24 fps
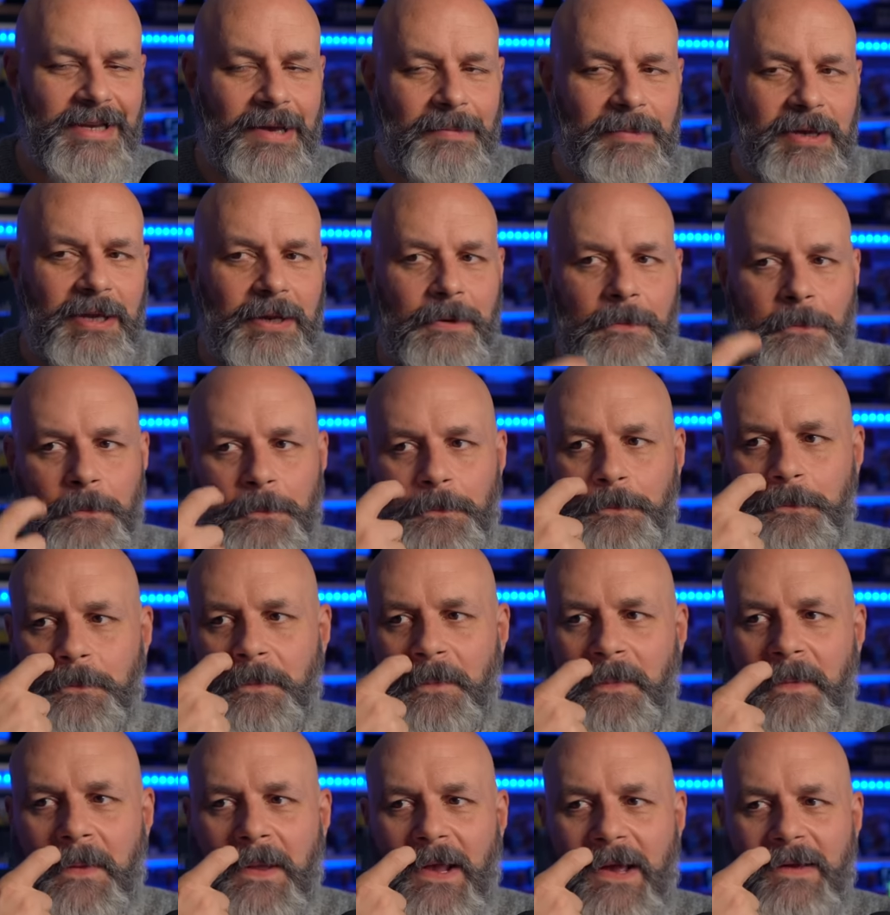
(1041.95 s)
I mean,
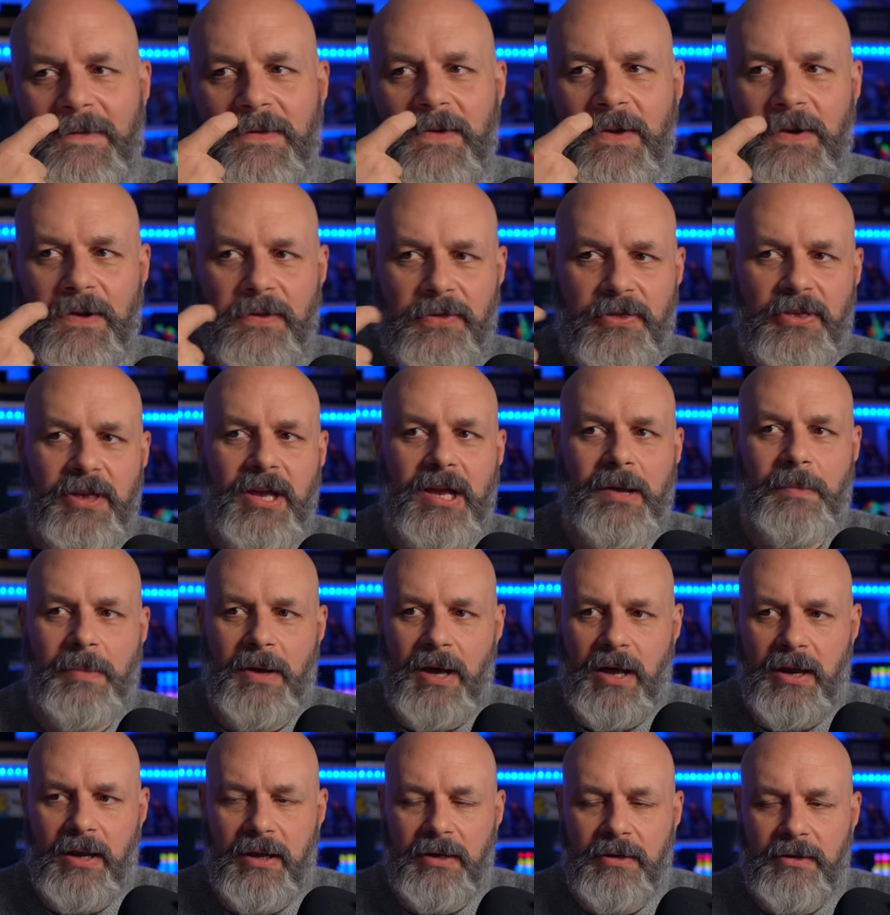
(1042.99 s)
if you're to think
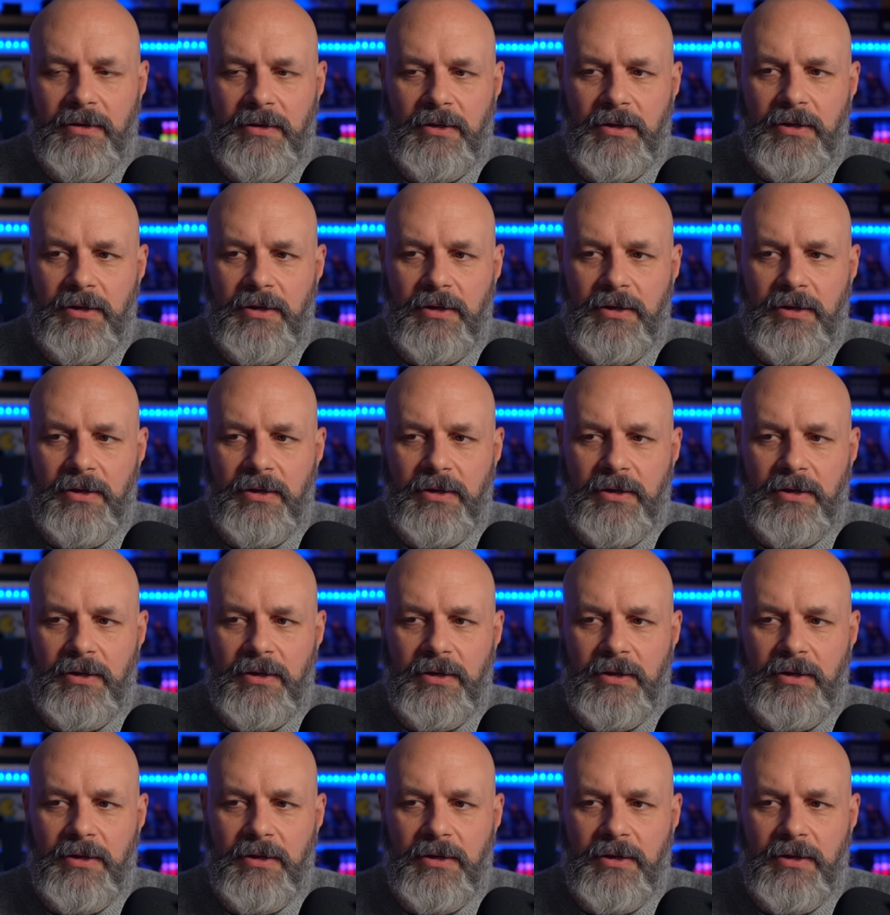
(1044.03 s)
about it,